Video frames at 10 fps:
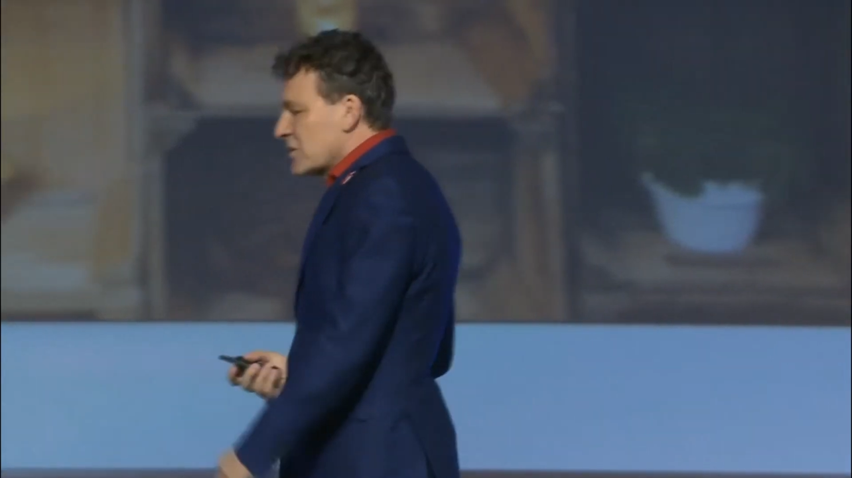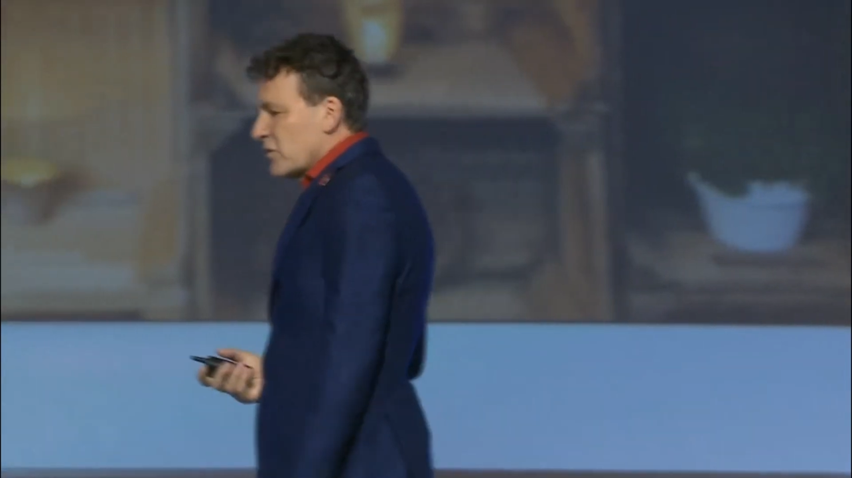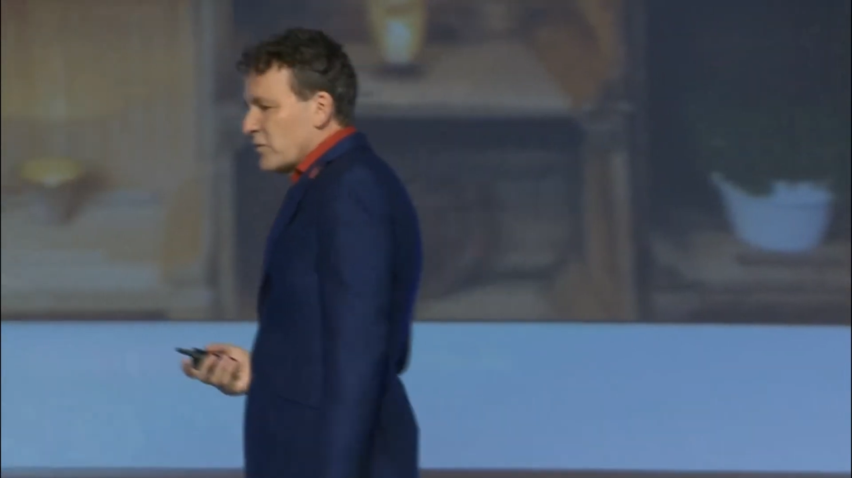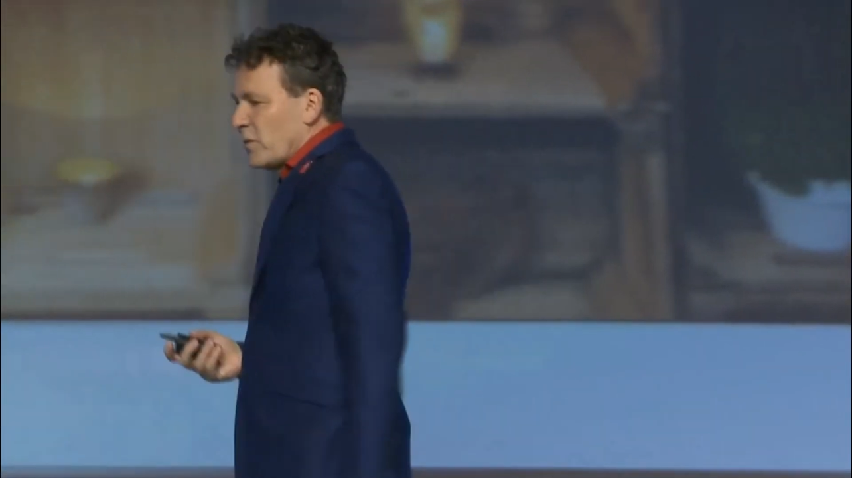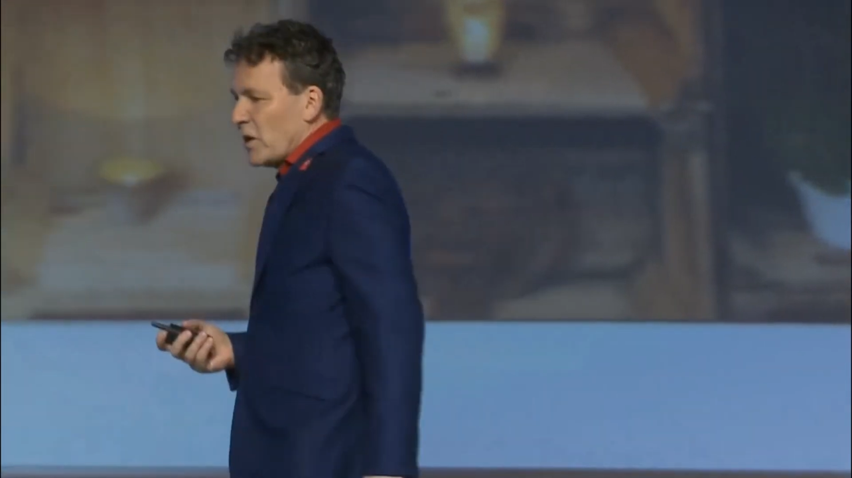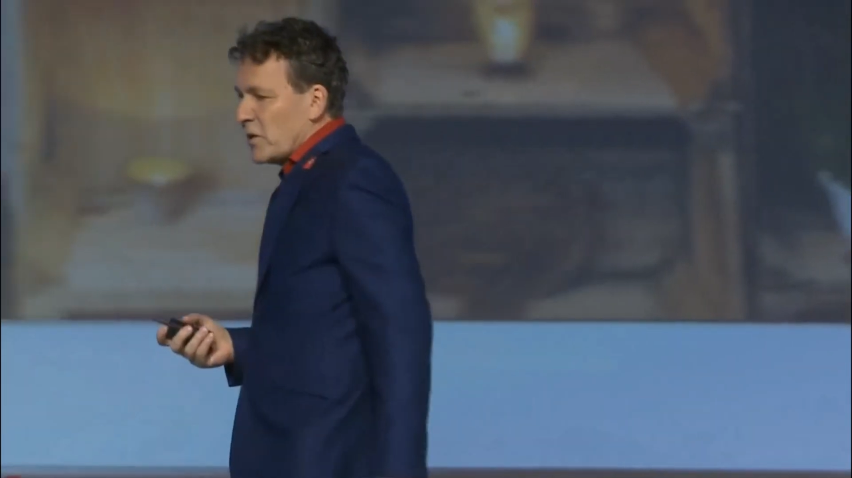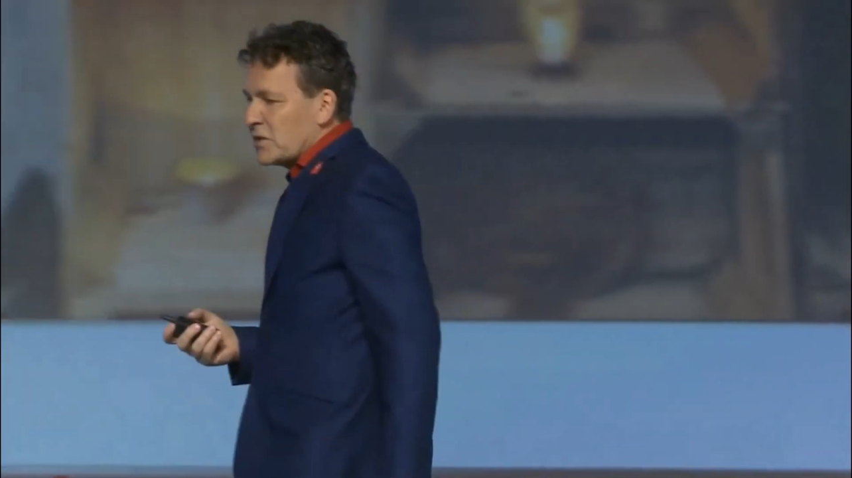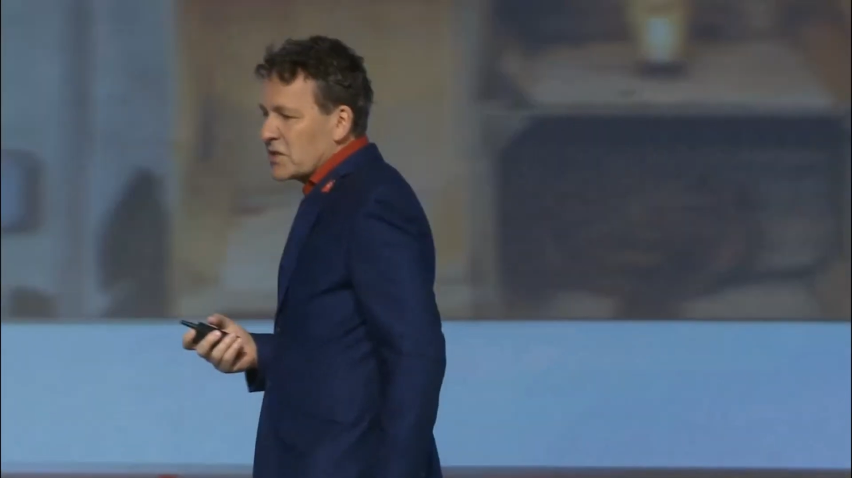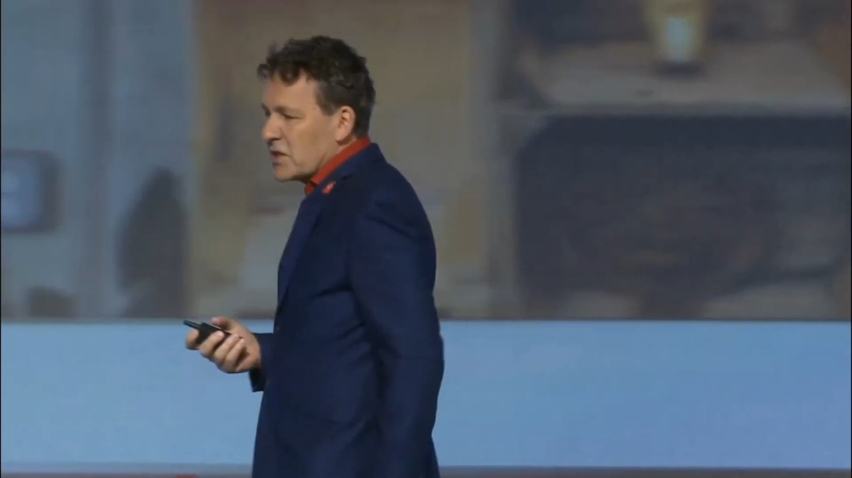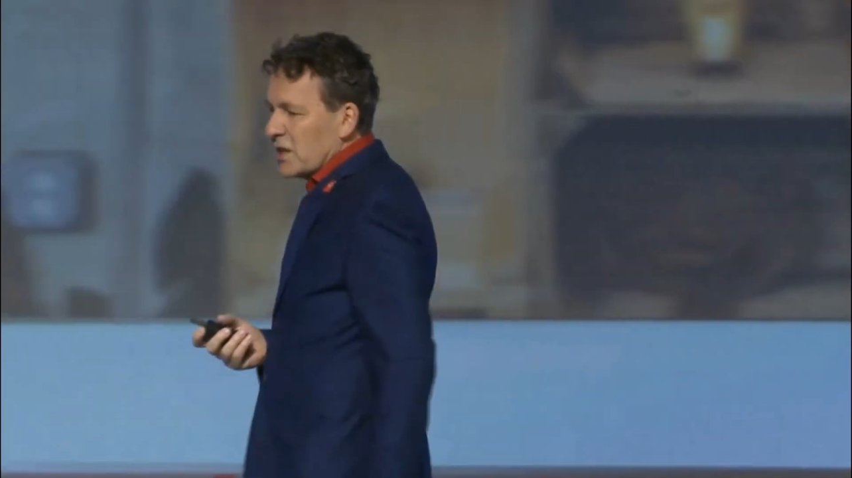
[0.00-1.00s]
Bar, which
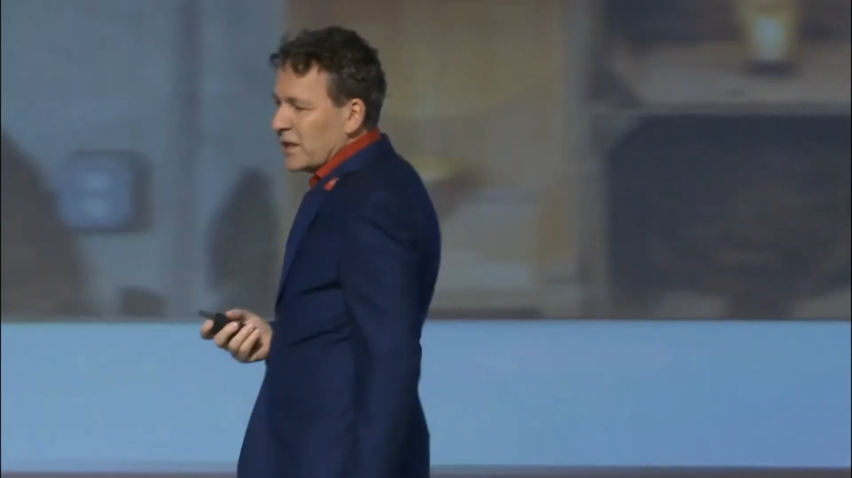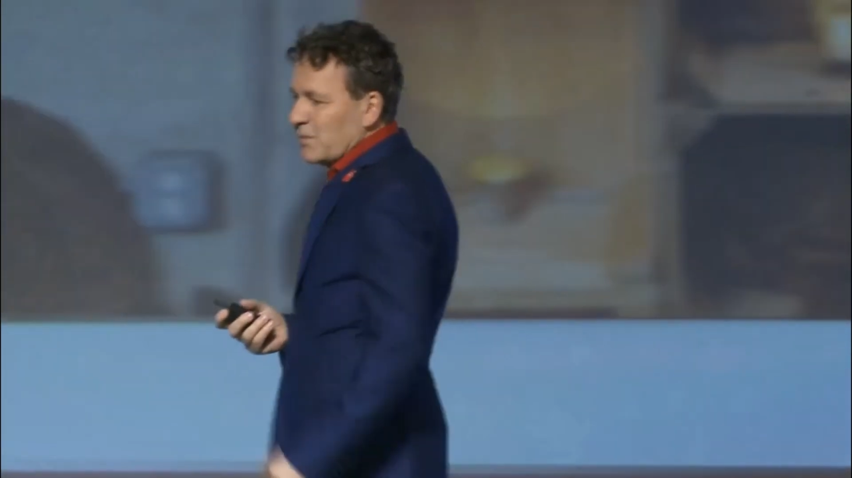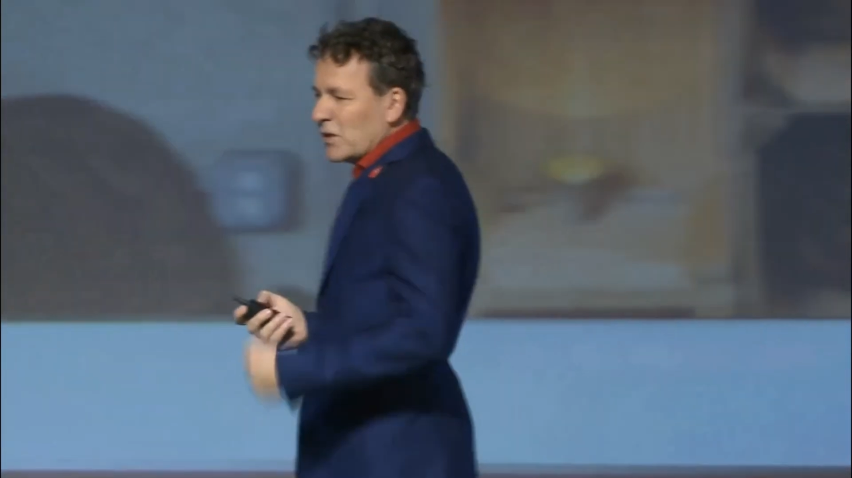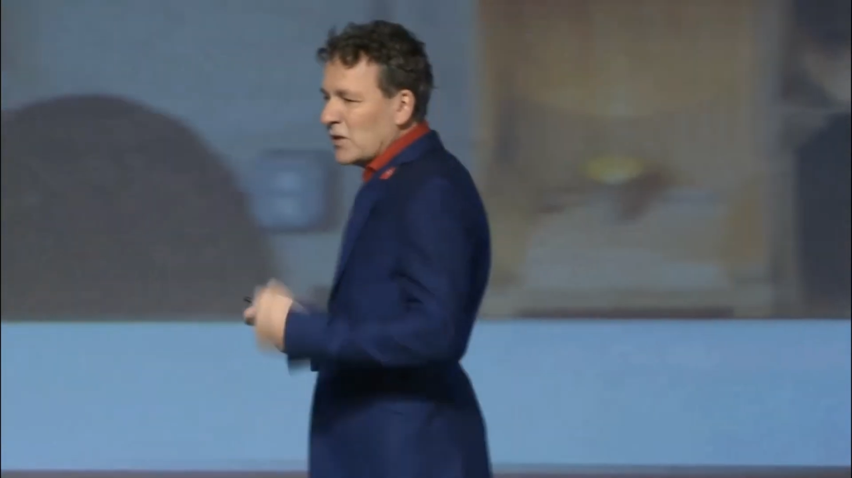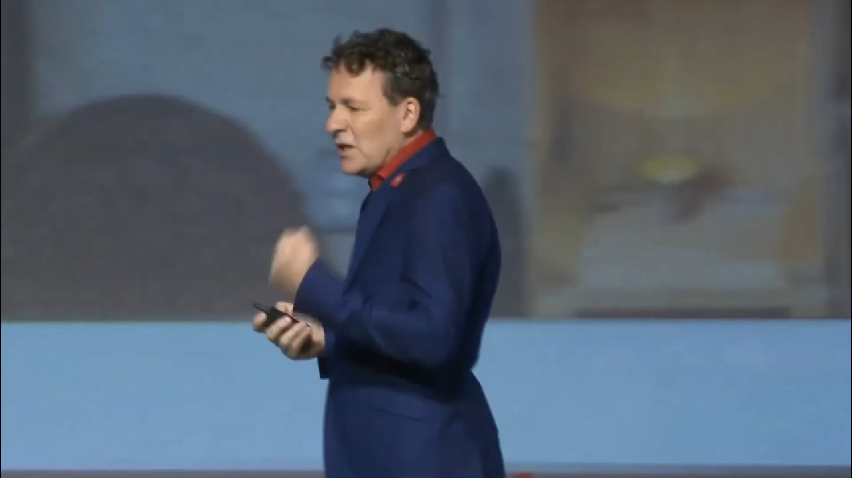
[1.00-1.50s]
is talking about